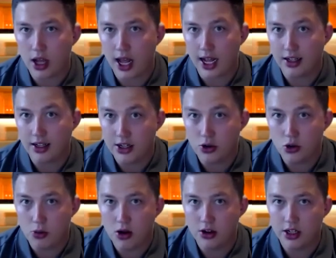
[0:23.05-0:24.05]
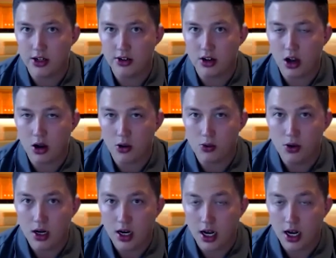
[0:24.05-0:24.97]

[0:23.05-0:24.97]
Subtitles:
at digital marketing as a whole,